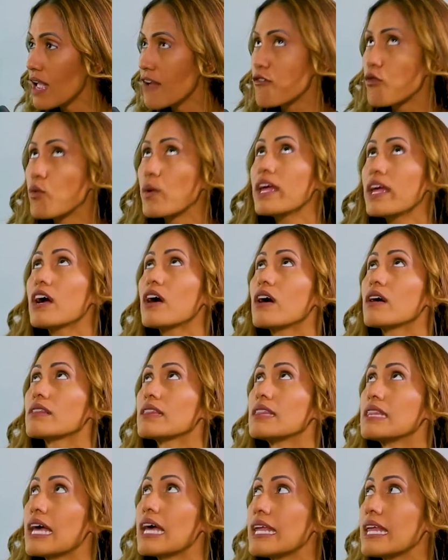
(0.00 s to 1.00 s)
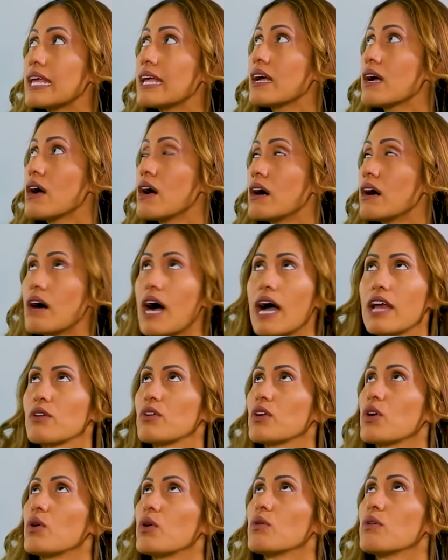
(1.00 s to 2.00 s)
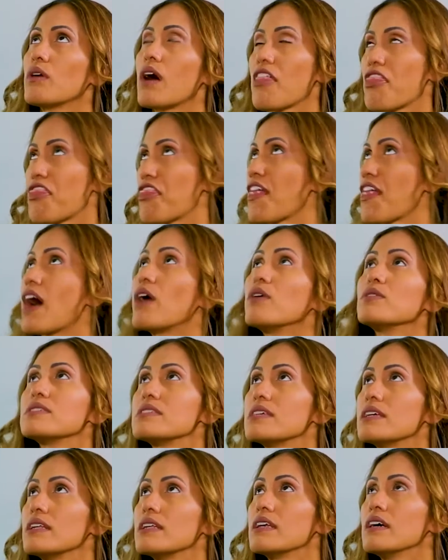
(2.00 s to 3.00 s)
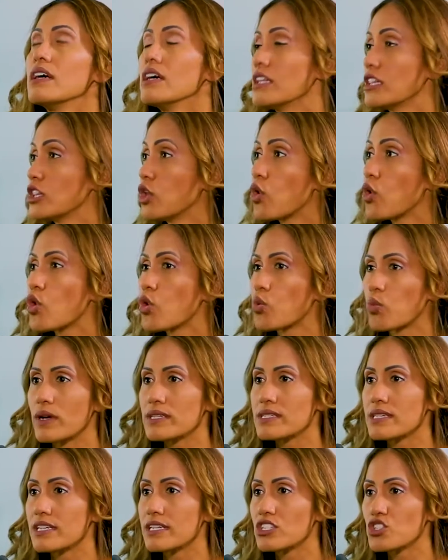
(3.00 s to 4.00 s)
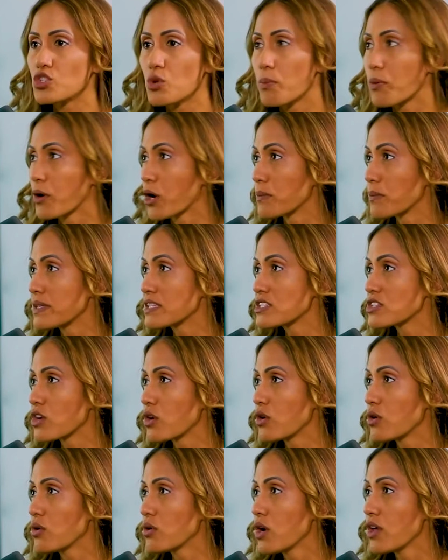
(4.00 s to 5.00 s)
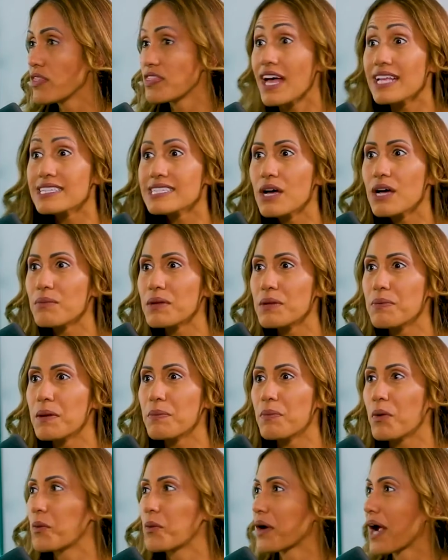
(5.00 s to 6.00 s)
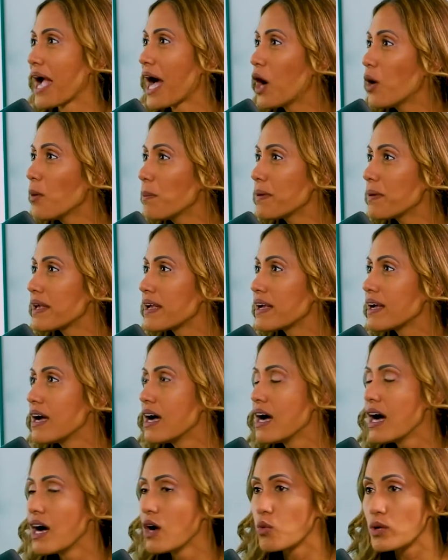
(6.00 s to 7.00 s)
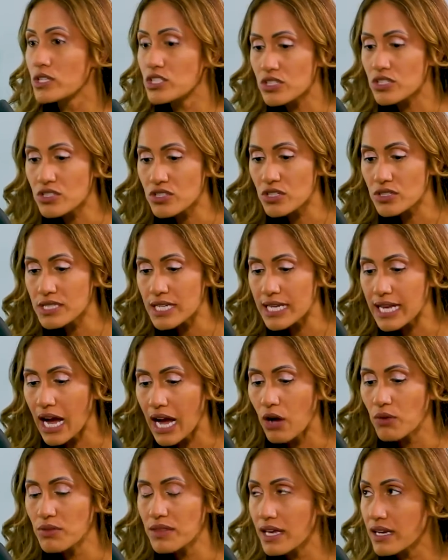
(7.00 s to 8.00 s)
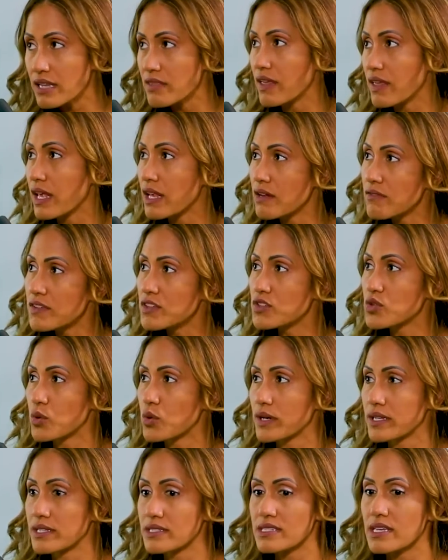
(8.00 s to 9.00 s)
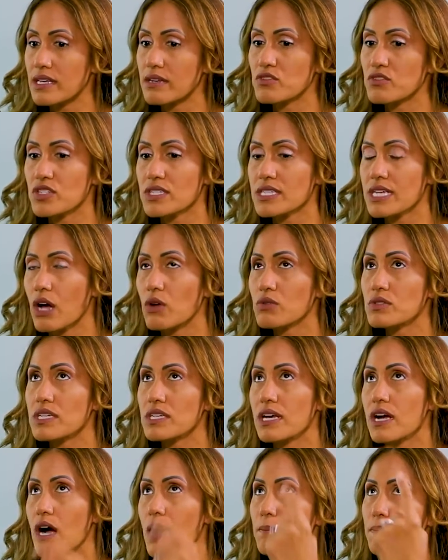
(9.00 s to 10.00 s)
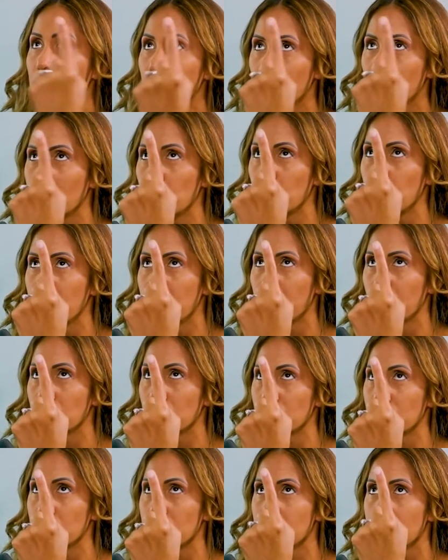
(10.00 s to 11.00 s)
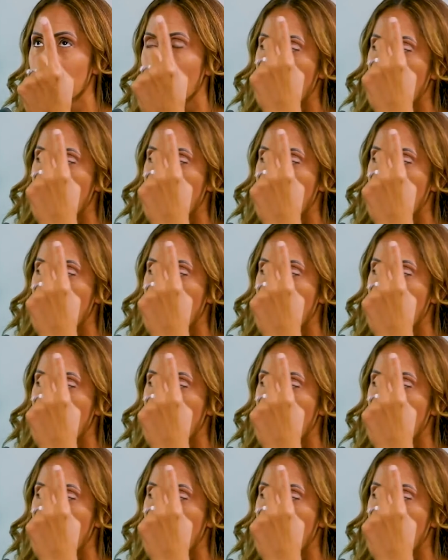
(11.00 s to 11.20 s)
If we are letting, 1,000 local residential permits go, that's how many people we're helping. We should start to count that in the inventory instead of just counting a building we purchased